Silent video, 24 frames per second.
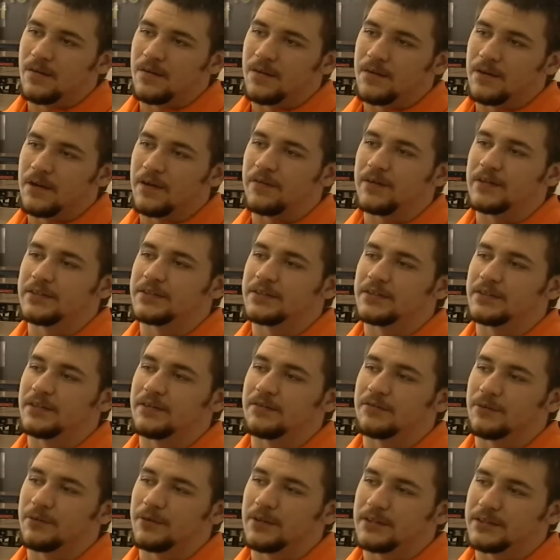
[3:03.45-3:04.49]
Now that's a tough
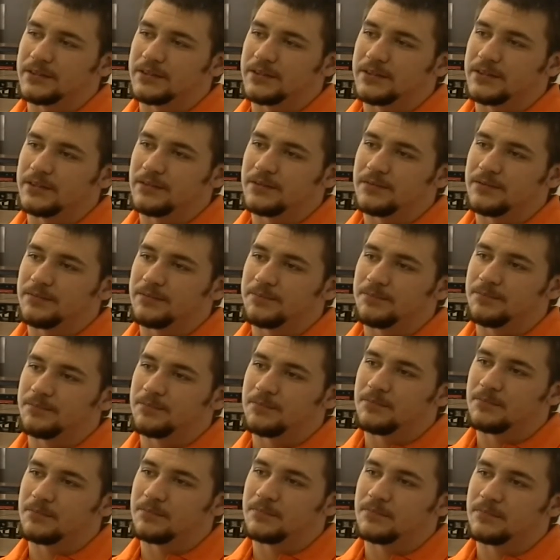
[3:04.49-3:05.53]
question,
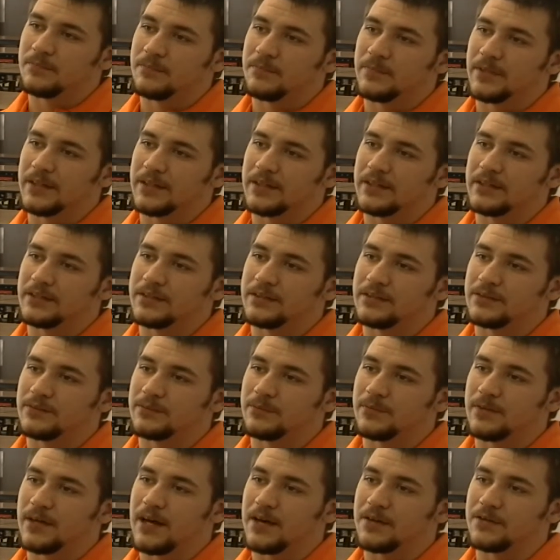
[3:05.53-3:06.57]
because
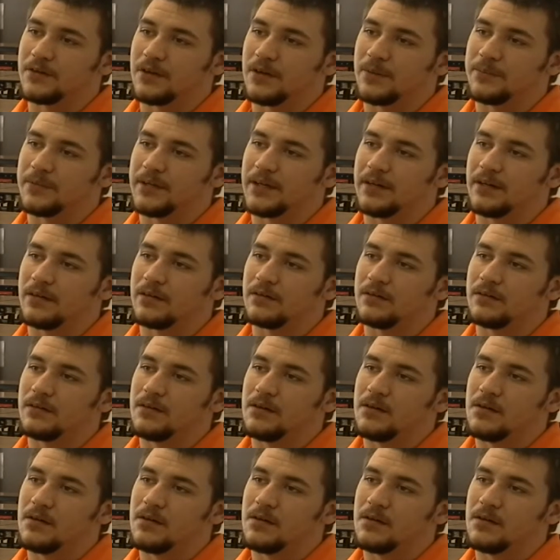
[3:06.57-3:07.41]
when I dropped out,